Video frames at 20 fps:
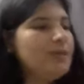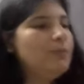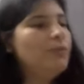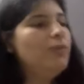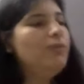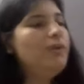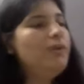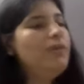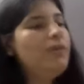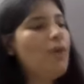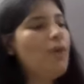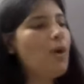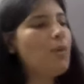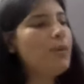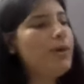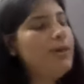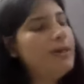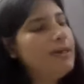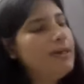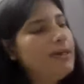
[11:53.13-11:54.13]
Moving
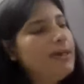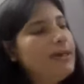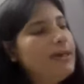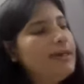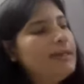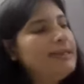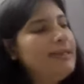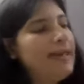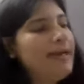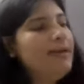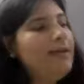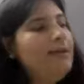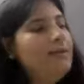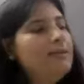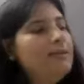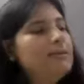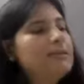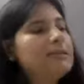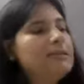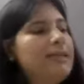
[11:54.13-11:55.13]
forward, then
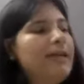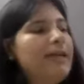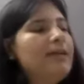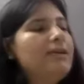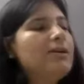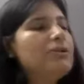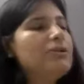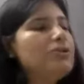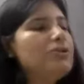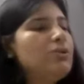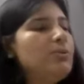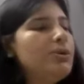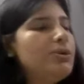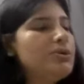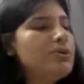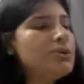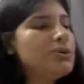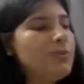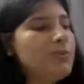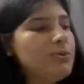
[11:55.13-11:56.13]
State Consumer
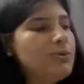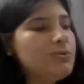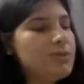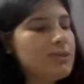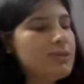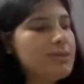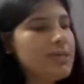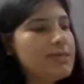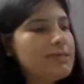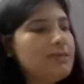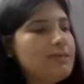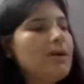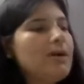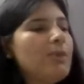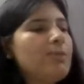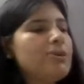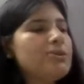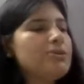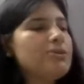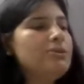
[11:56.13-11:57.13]
Dispute Redressal
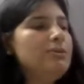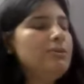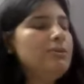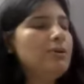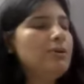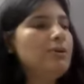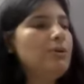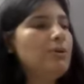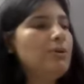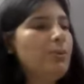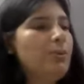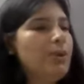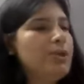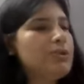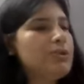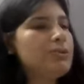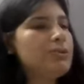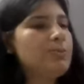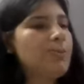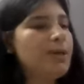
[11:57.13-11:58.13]
Commission,
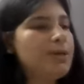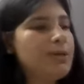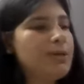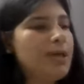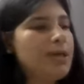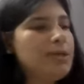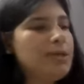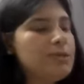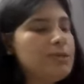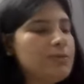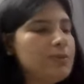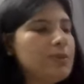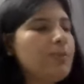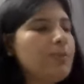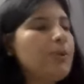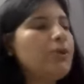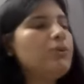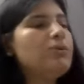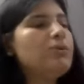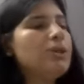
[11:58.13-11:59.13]
which pertains, the
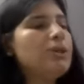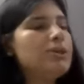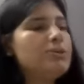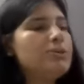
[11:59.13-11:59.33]
pecuniary